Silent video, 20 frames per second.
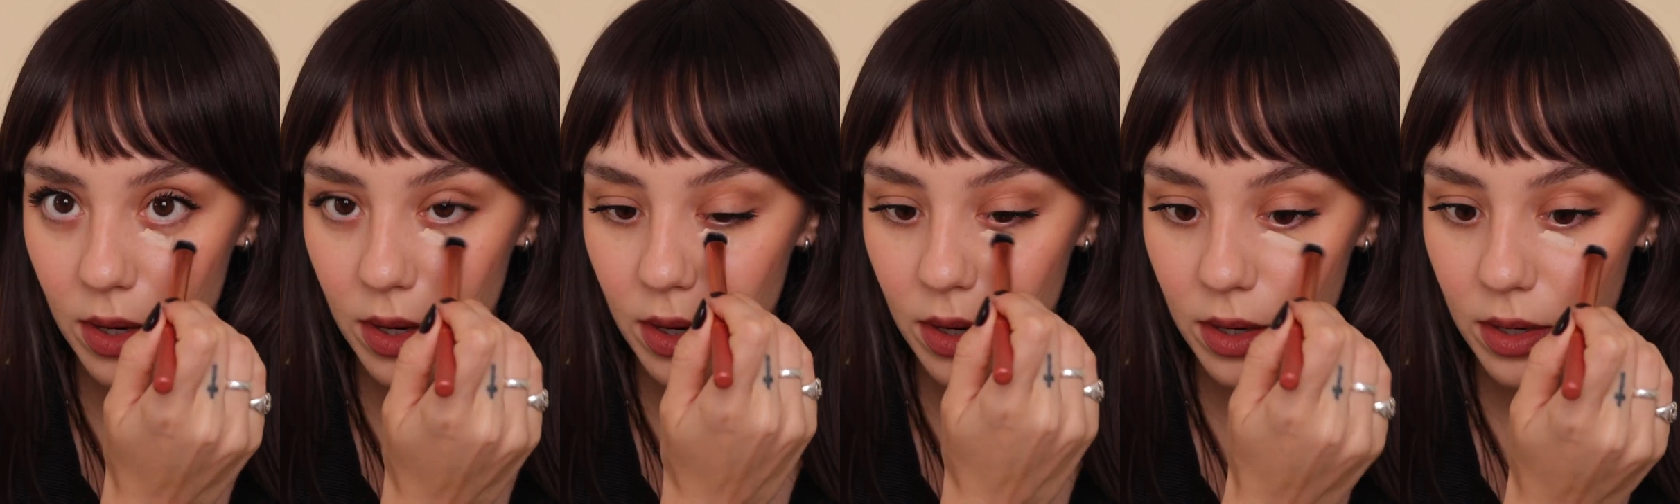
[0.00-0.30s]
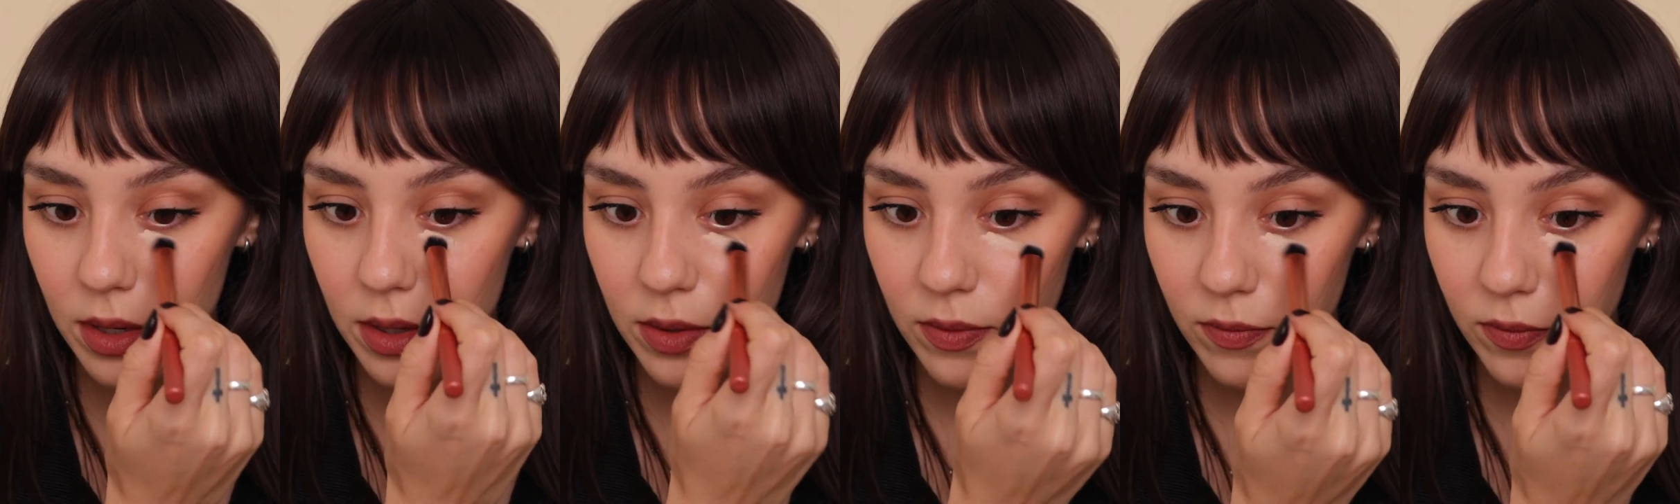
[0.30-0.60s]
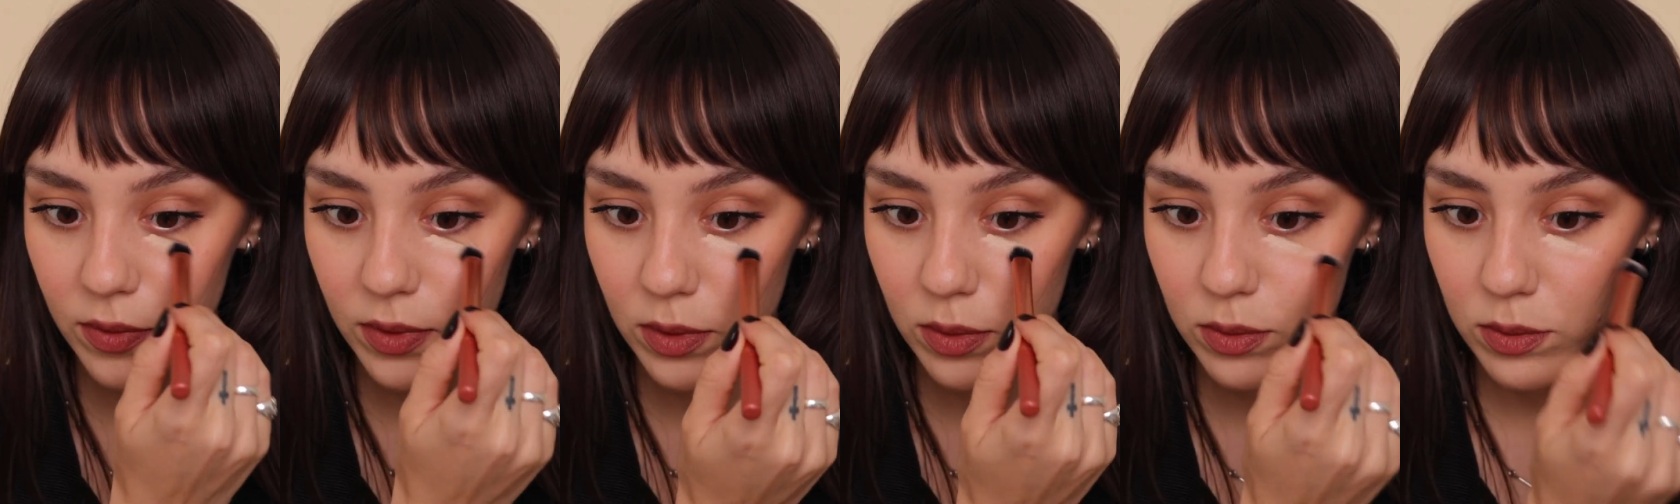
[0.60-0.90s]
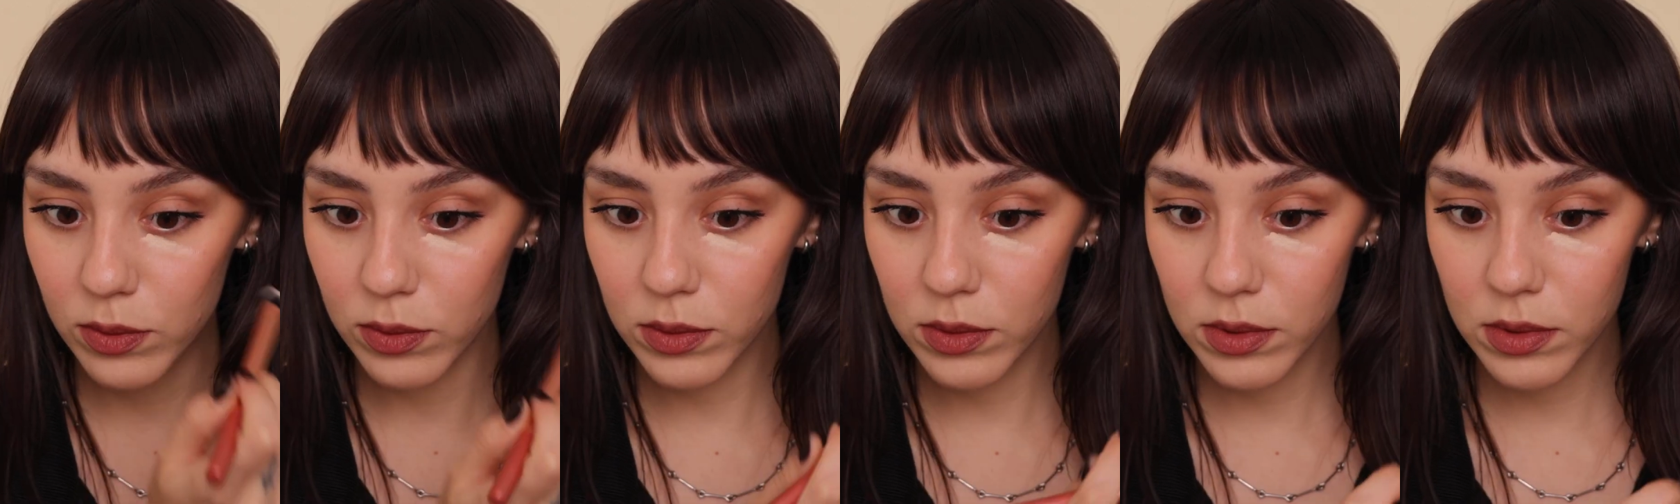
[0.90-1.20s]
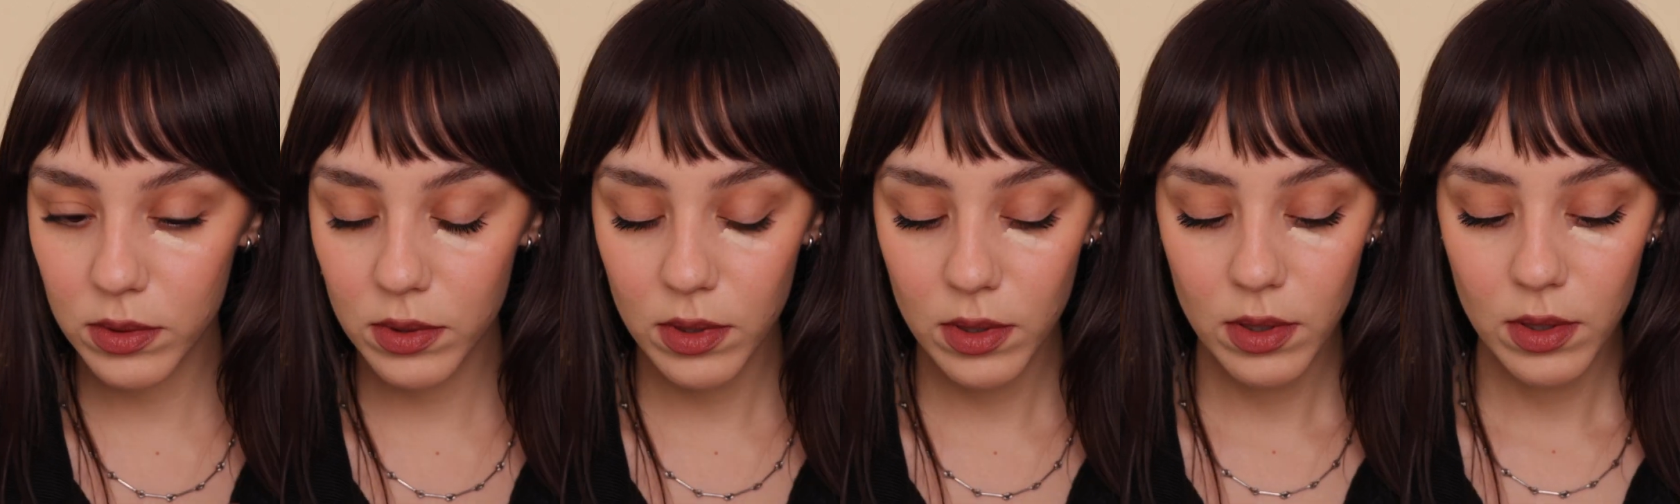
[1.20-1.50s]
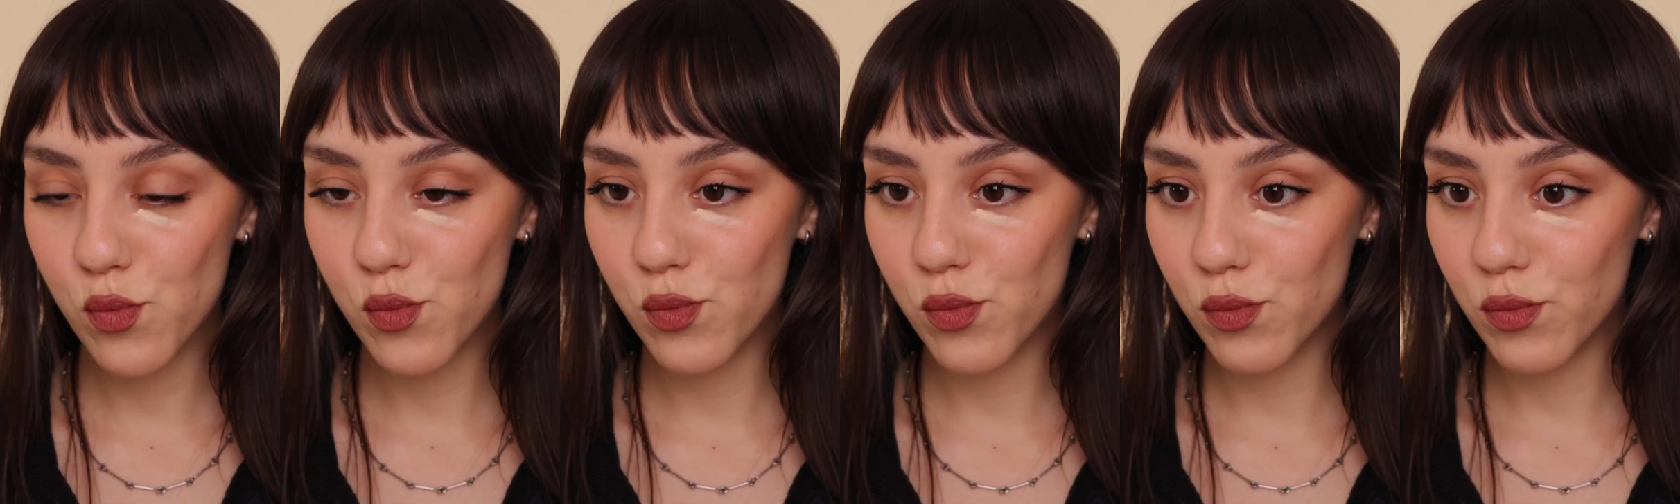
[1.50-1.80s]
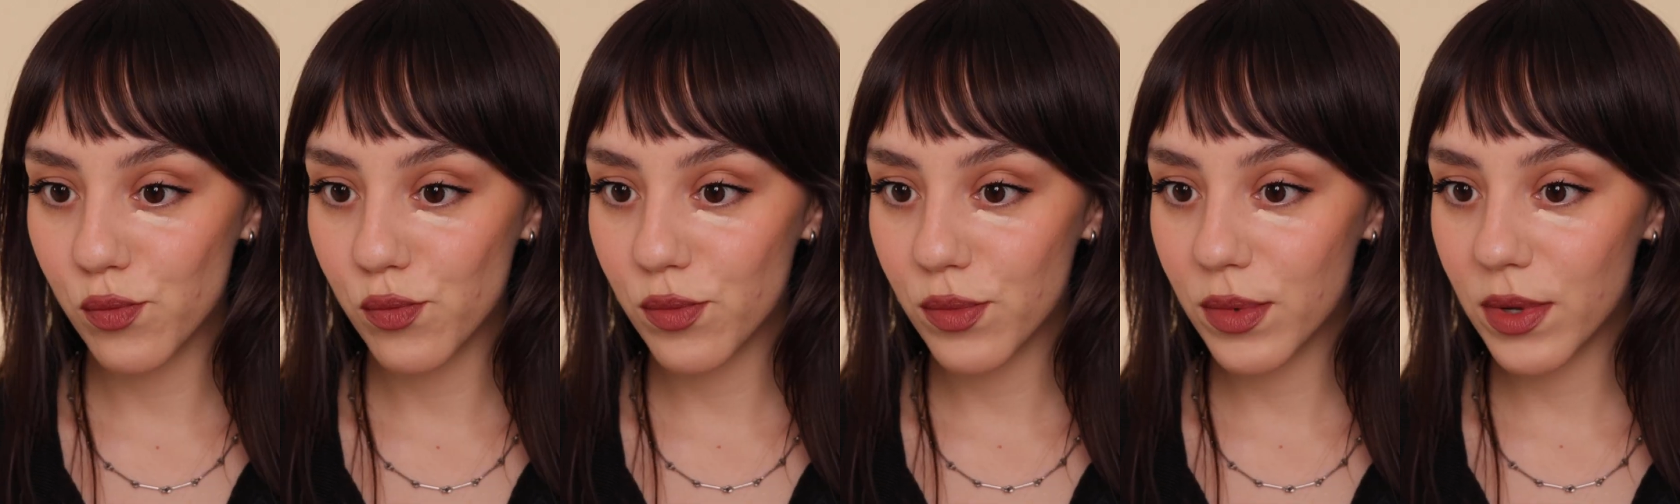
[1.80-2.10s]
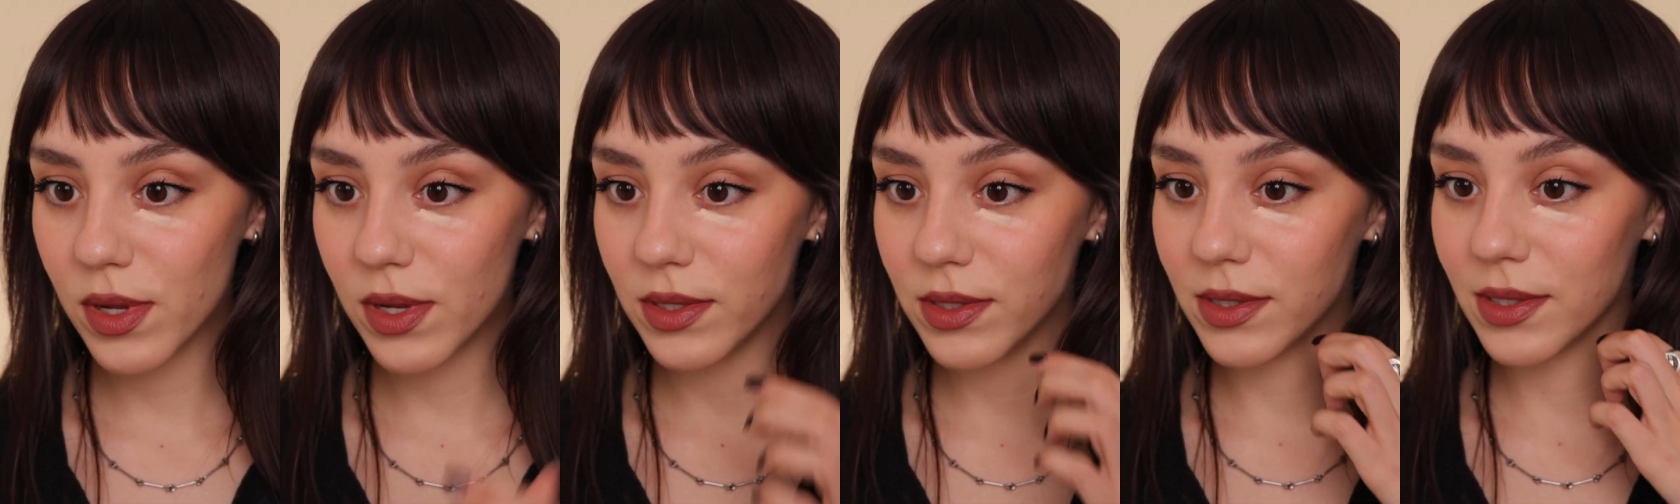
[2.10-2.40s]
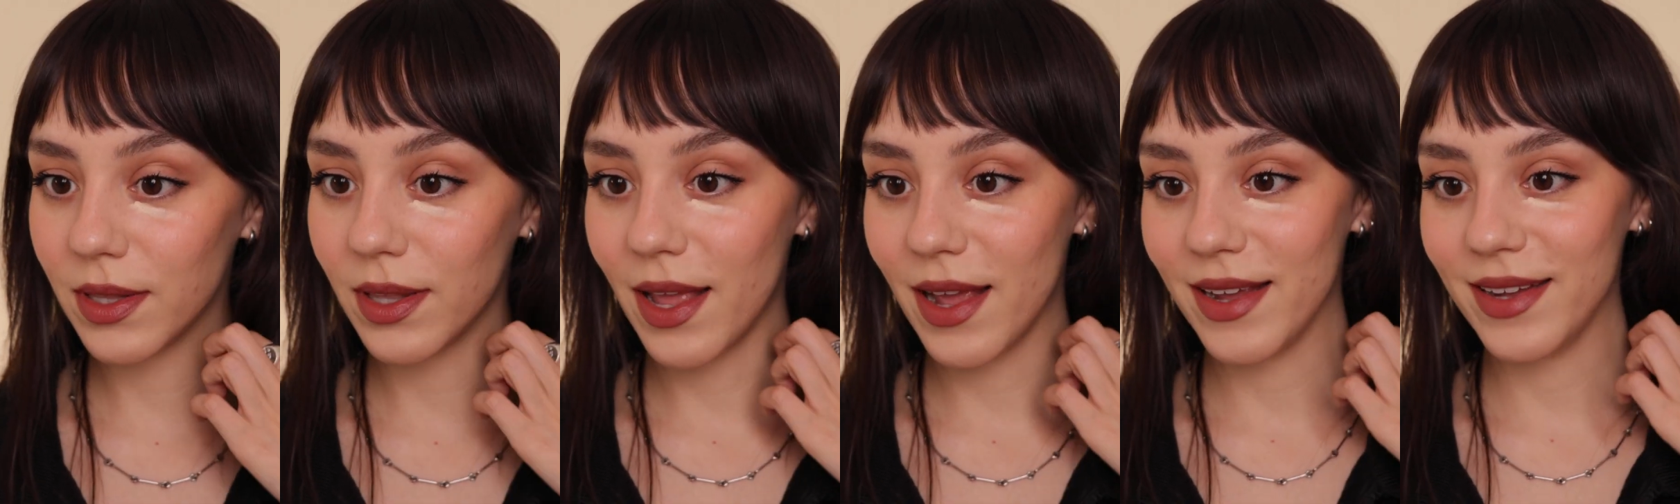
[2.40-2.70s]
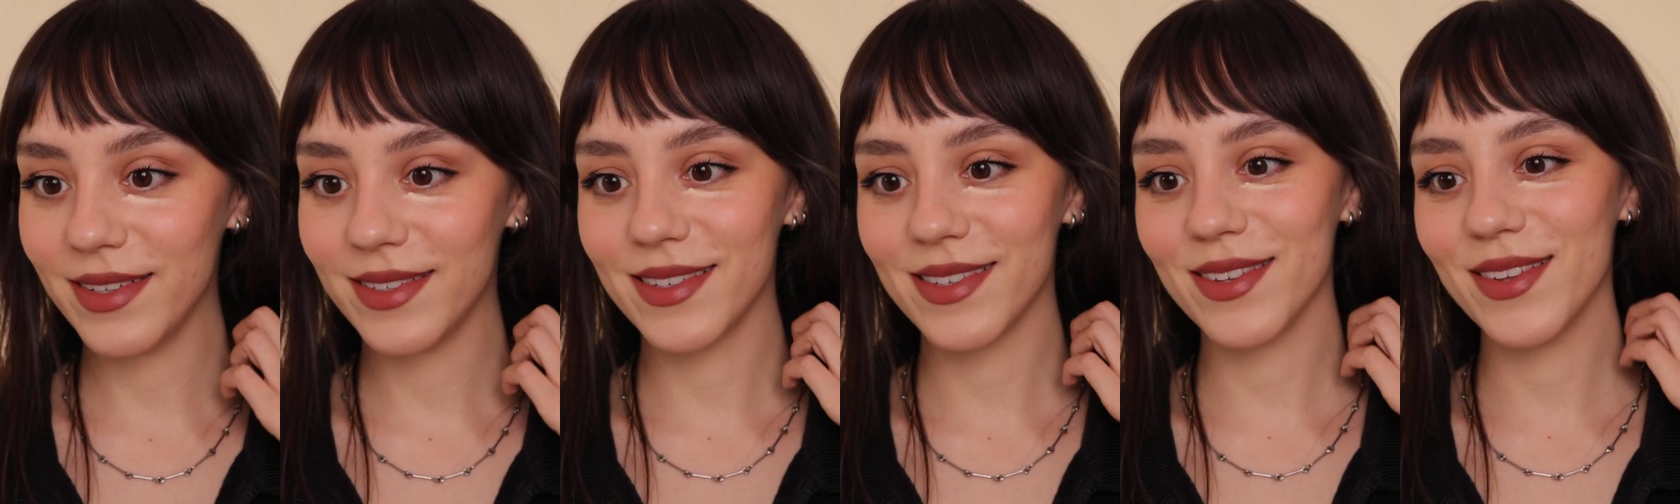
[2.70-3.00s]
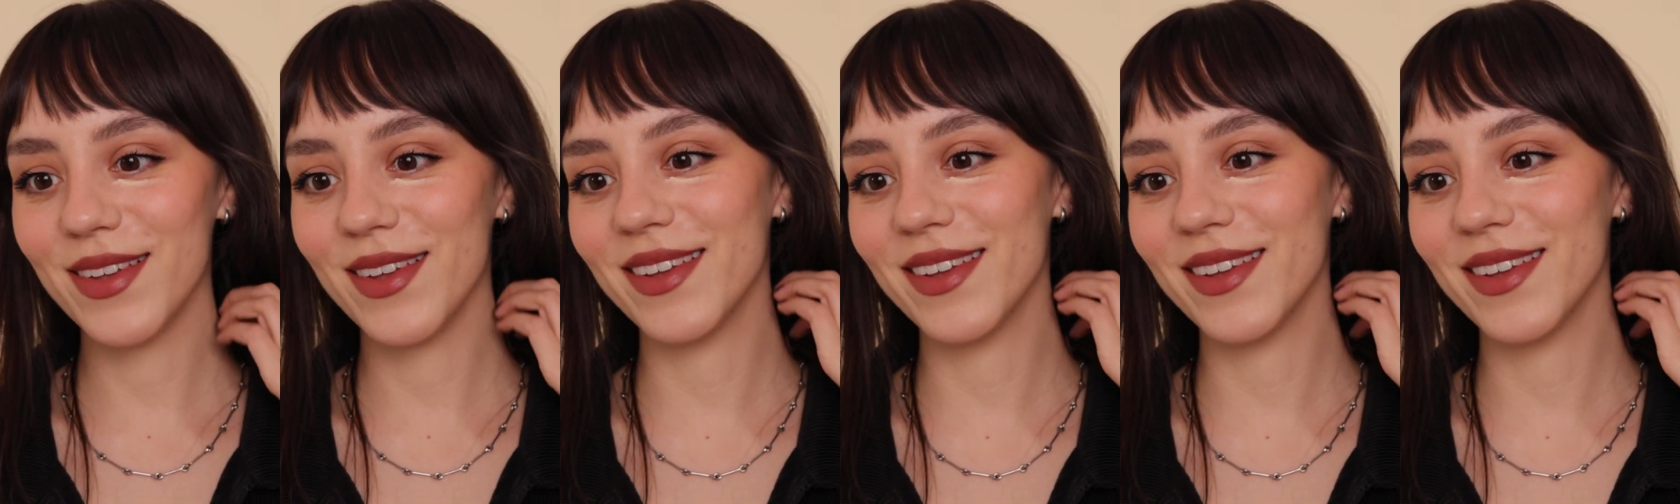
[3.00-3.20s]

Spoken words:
and diffuse. It's light.